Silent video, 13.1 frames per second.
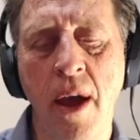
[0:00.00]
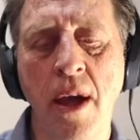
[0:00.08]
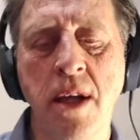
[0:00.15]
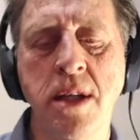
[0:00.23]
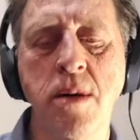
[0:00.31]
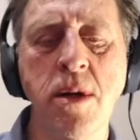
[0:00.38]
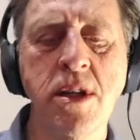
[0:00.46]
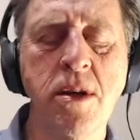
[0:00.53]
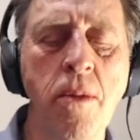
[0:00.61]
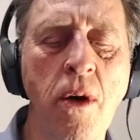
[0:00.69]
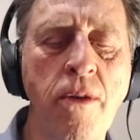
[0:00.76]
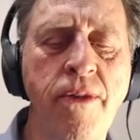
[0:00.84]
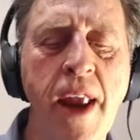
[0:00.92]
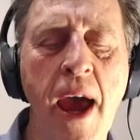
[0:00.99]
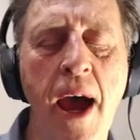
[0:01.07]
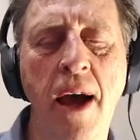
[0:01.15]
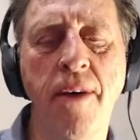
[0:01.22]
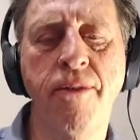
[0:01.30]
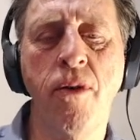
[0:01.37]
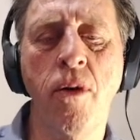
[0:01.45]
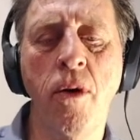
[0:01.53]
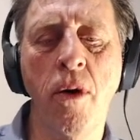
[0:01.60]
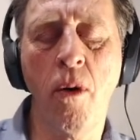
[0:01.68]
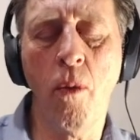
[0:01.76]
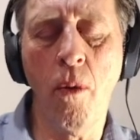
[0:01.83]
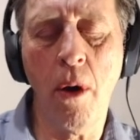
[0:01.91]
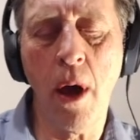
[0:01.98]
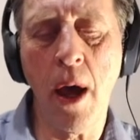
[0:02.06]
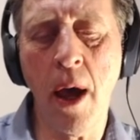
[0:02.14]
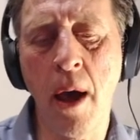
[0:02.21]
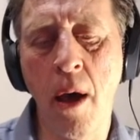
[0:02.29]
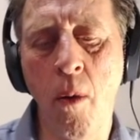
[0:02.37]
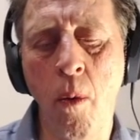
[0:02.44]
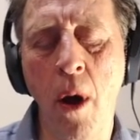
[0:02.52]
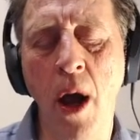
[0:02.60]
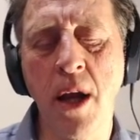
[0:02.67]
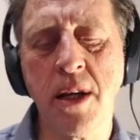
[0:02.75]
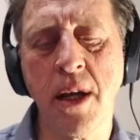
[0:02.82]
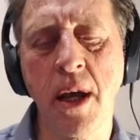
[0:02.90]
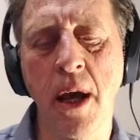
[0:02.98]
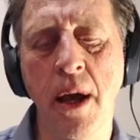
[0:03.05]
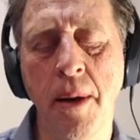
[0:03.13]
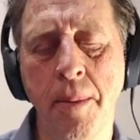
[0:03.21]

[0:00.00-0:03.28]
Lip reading: So what's your move now for white here?